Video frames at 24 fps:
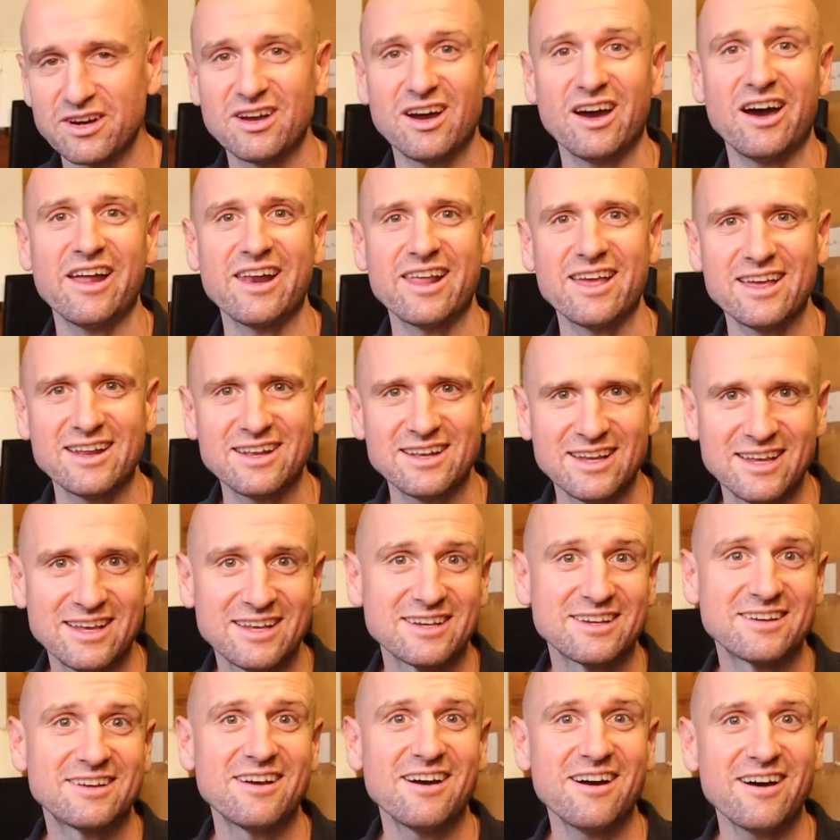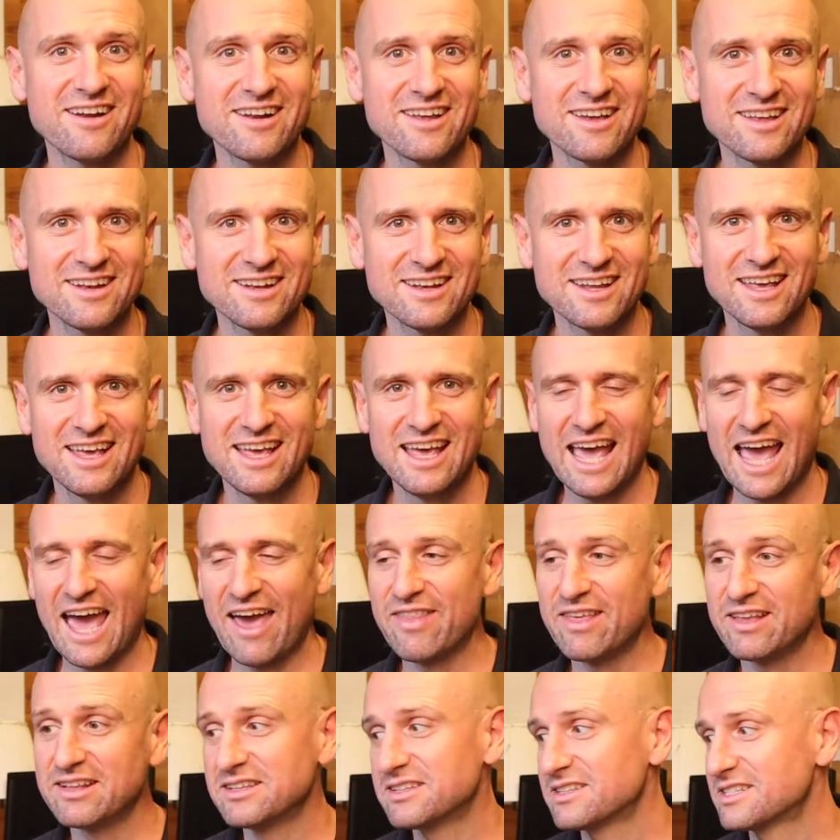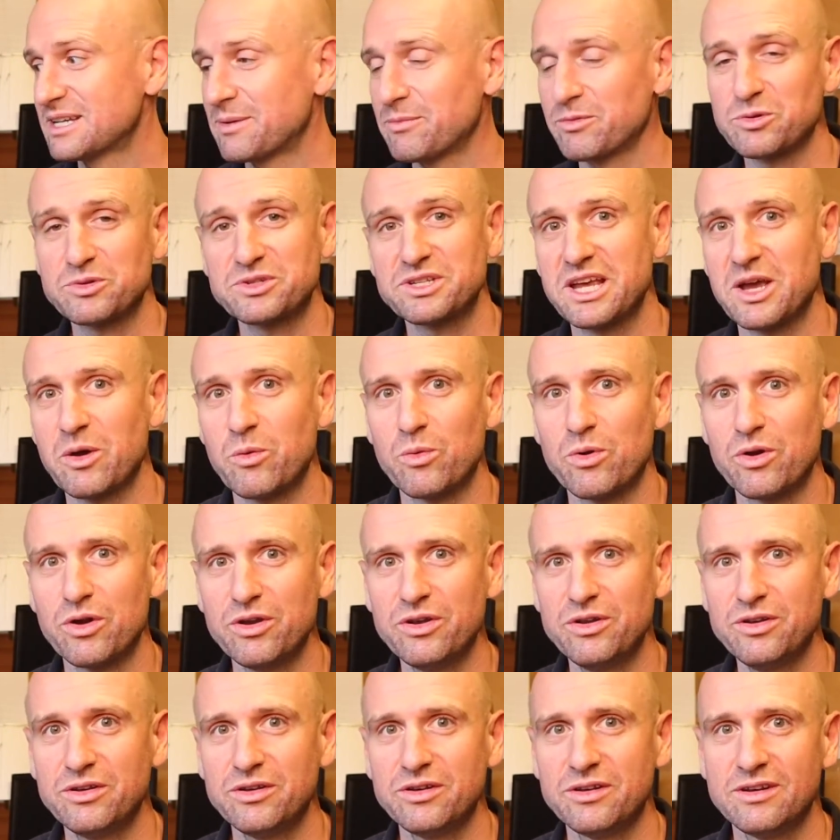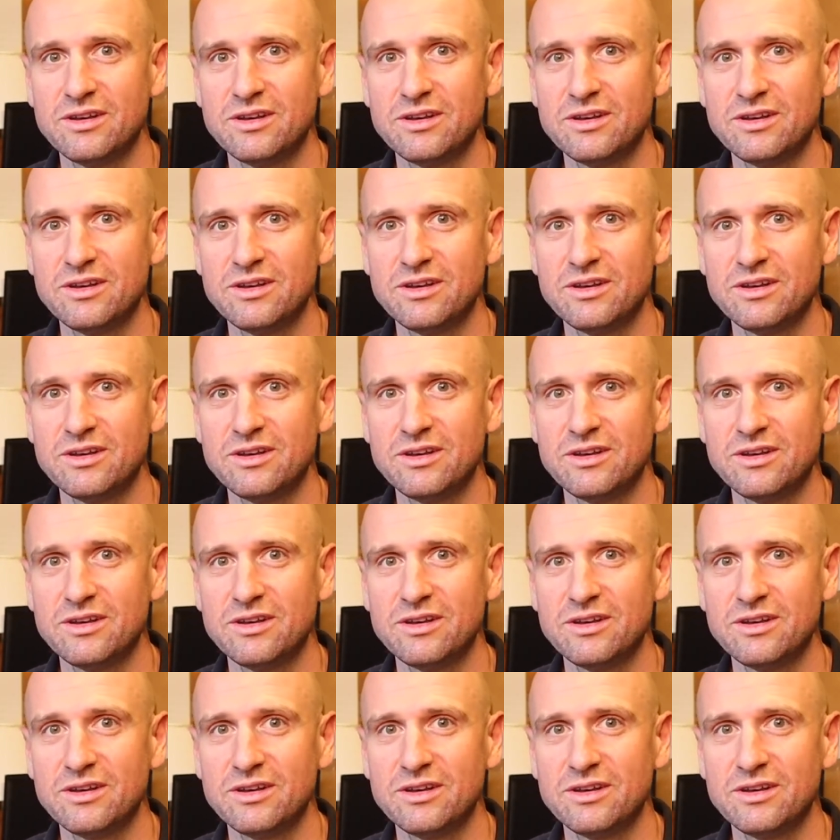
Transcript: got it, and then someone will say a word,